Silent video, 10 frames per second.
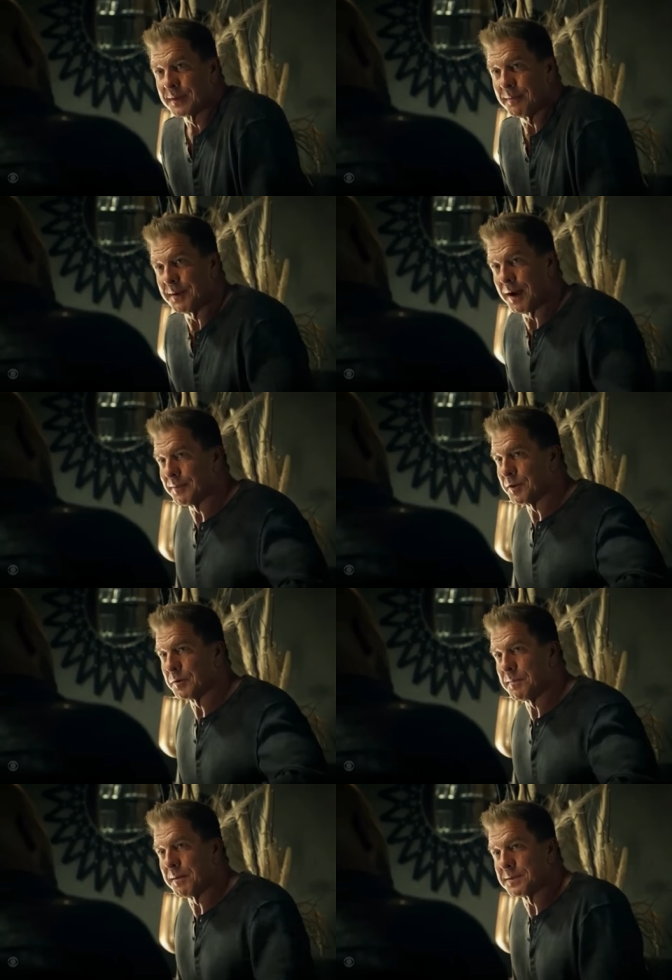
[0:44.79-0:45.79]
I mean, I'm the
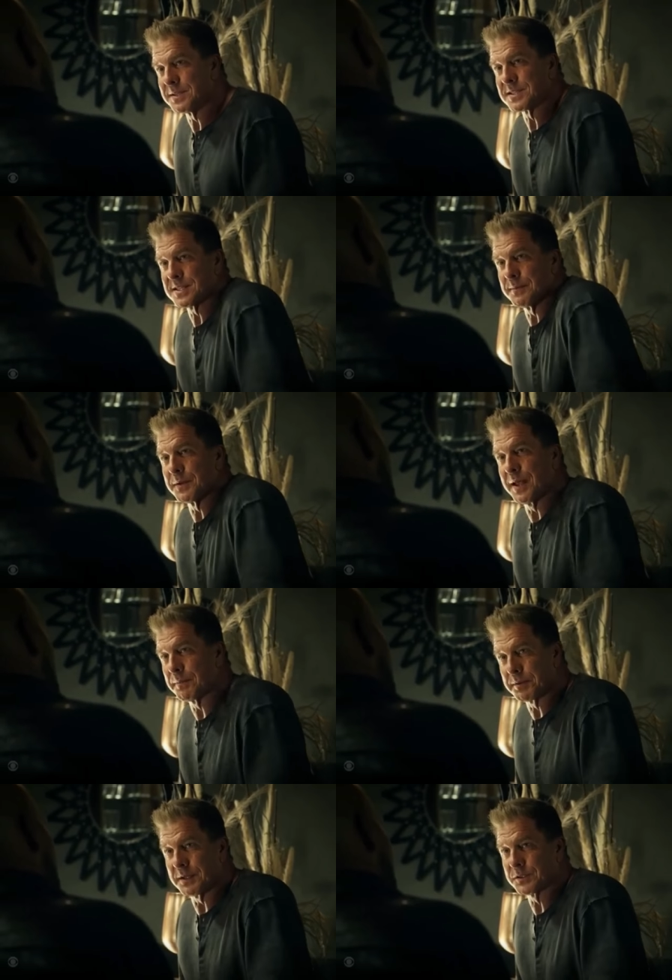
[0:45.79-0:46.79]
only member of this team without a
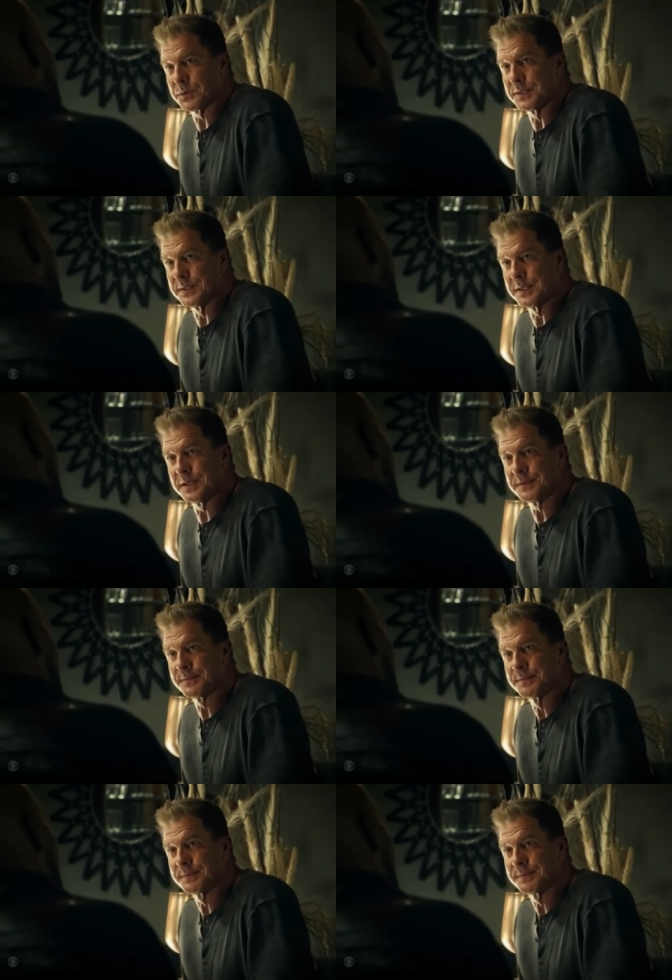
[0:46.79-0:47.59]
plus one, you know?